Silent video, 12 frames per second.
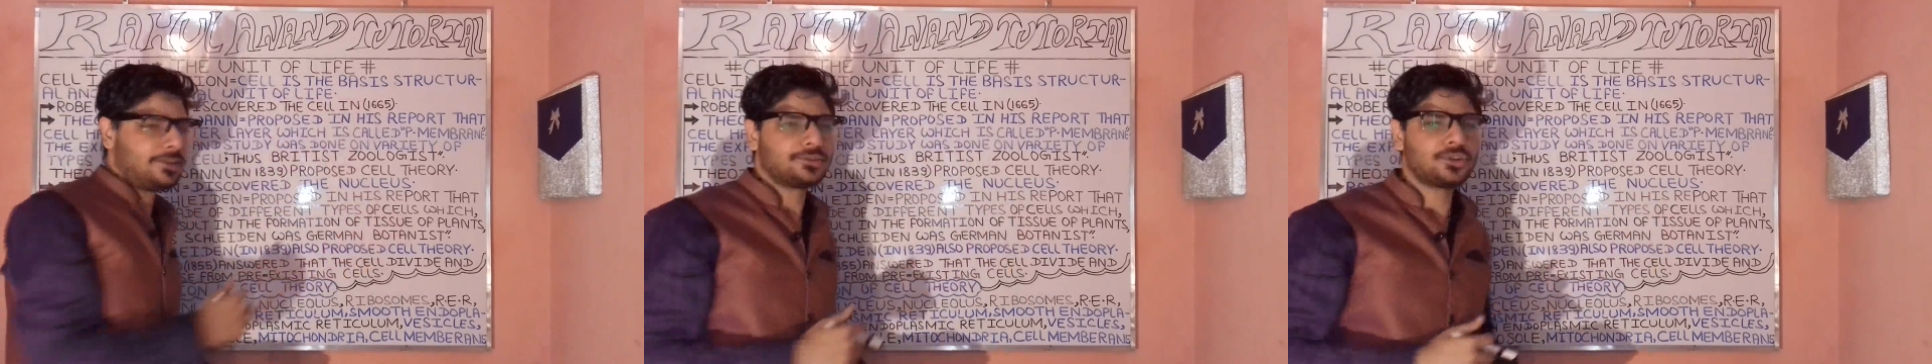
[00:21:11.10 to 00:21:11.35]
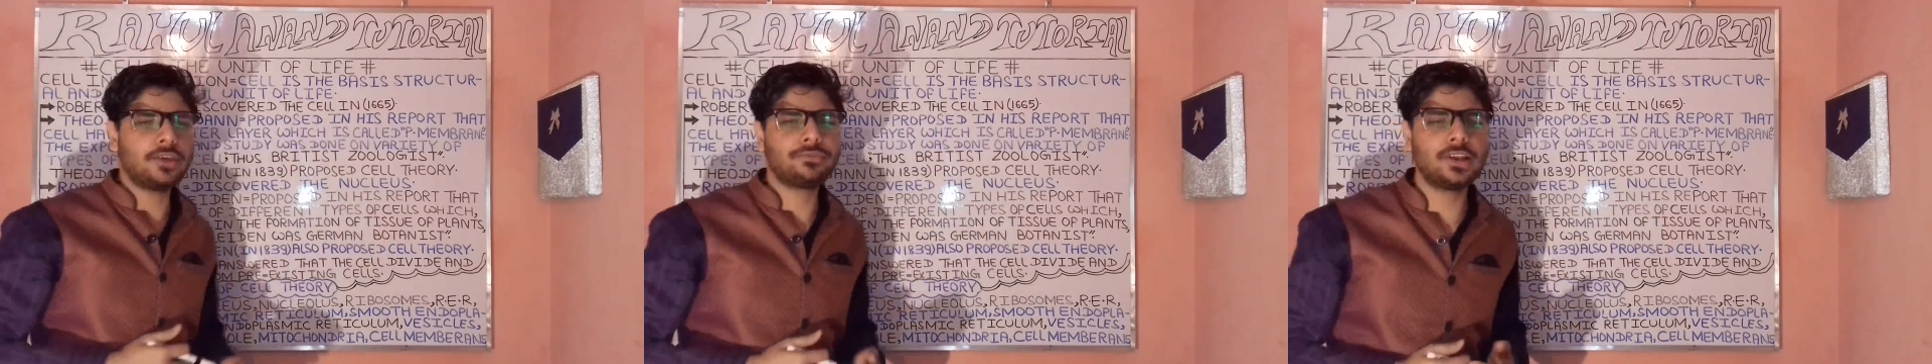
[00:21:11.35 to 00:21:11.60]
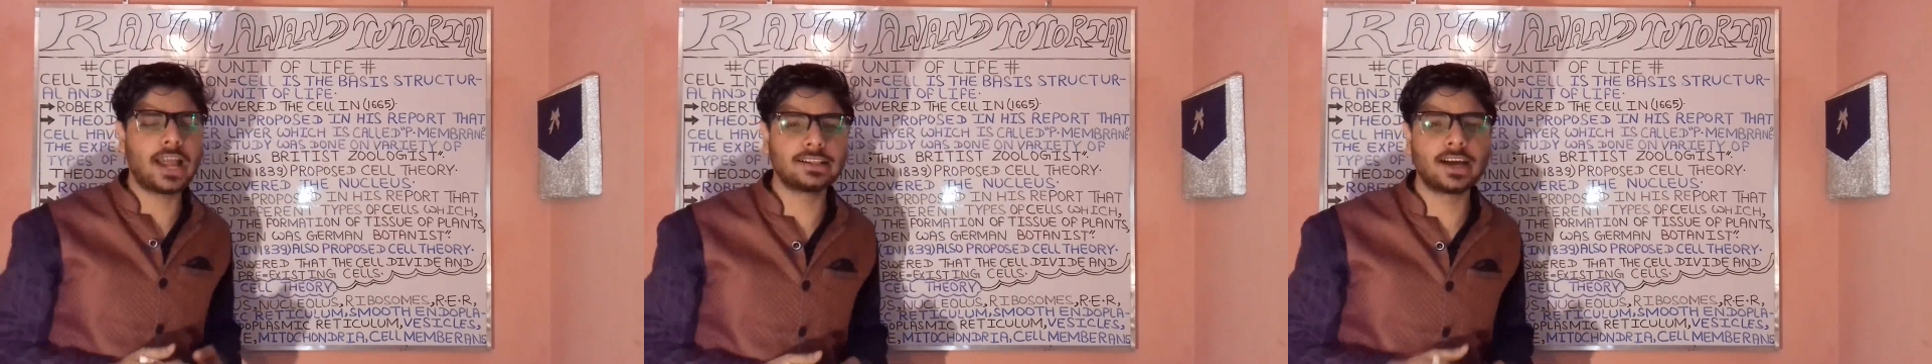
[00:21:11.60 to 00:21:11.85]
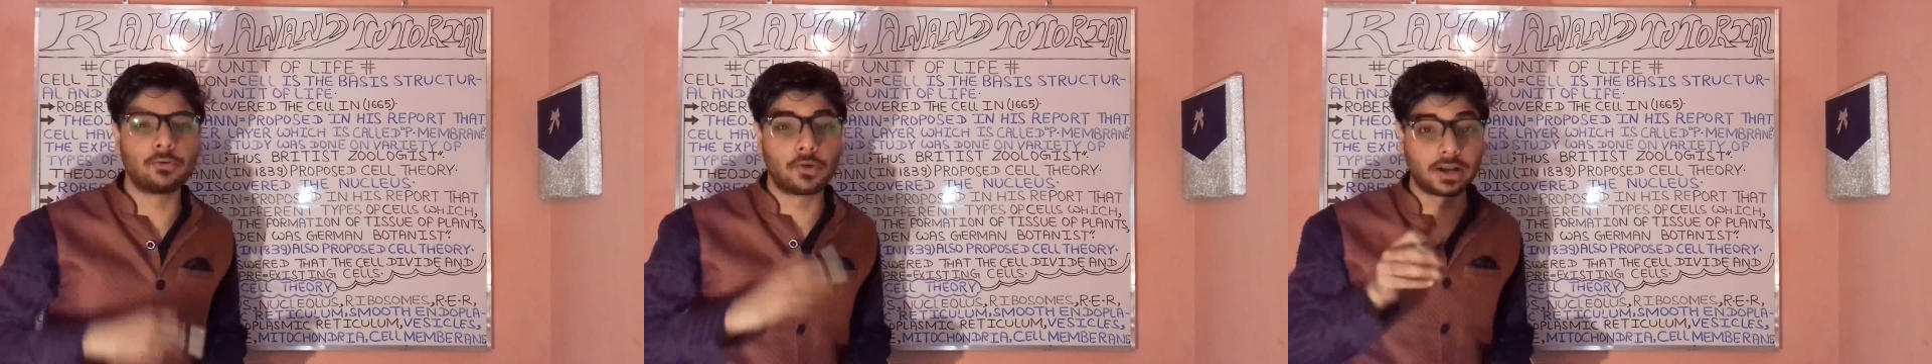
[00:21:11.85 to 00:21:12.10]
So if you
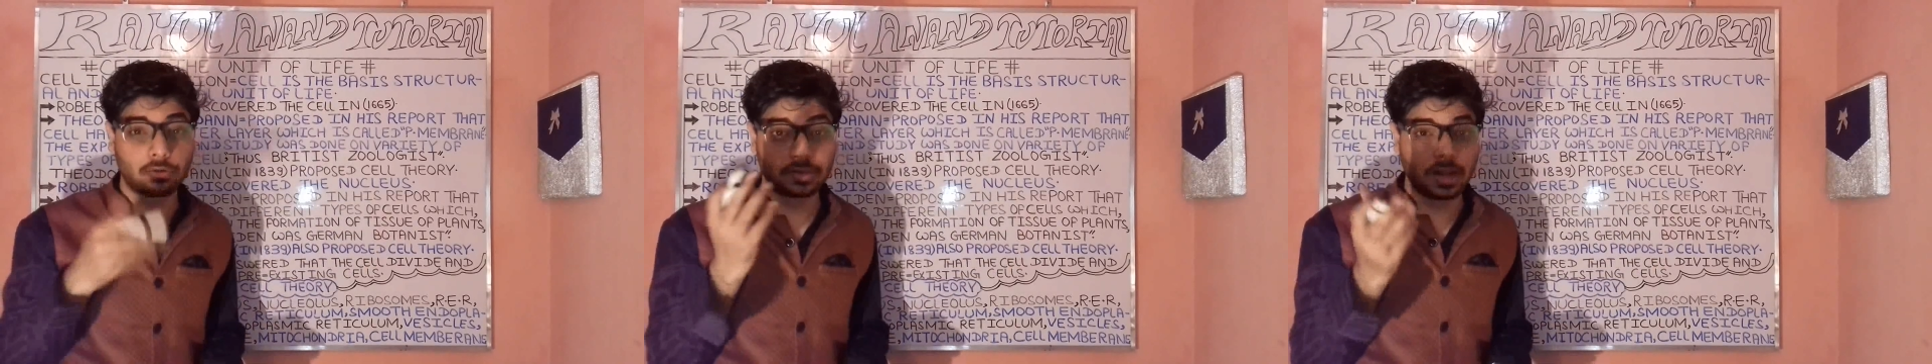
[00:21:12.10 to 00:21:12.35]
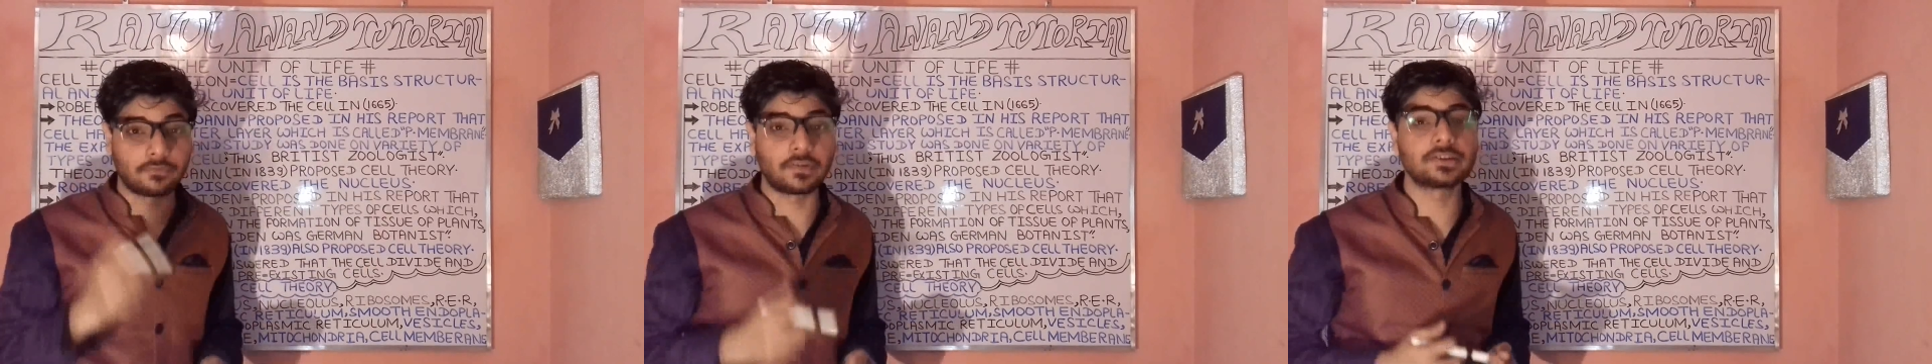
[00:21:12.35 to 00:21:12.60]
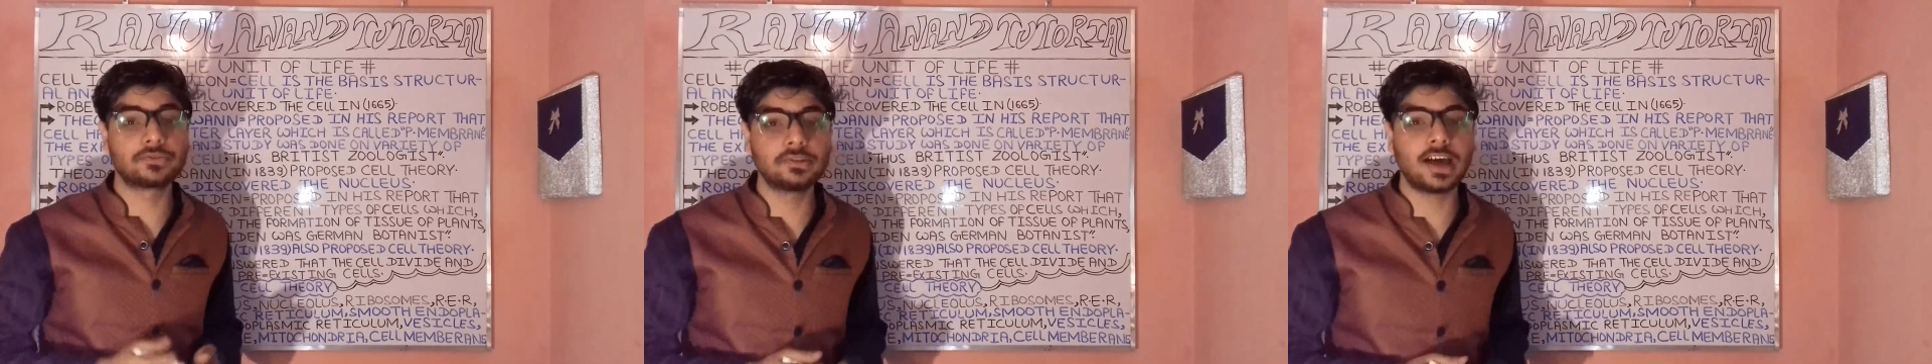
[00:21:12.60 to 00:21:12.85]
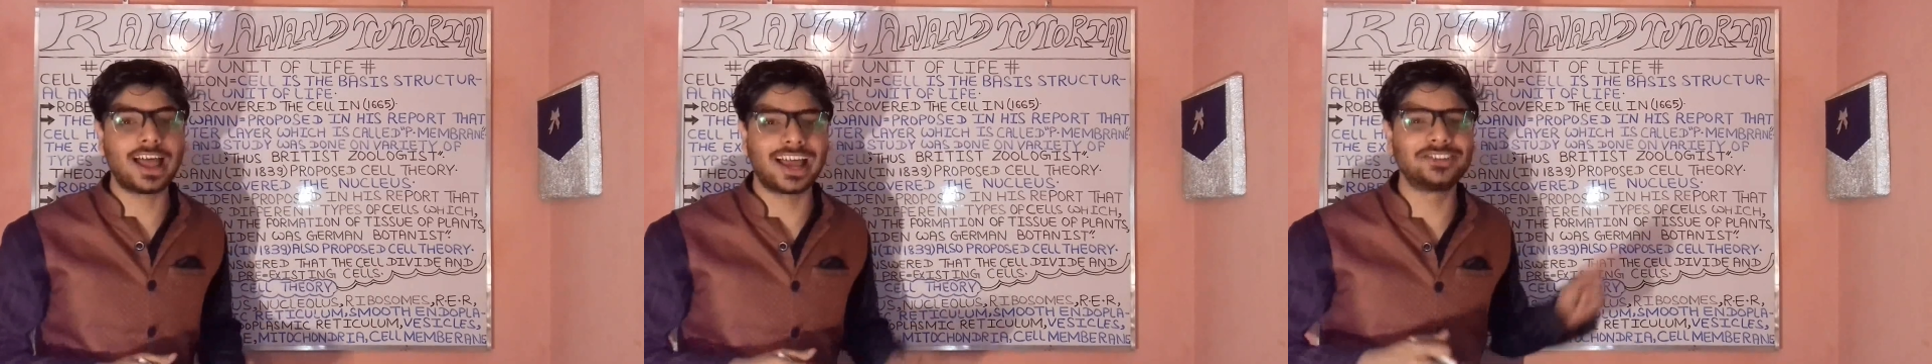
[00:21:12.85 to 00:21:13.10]
like the work with reference to the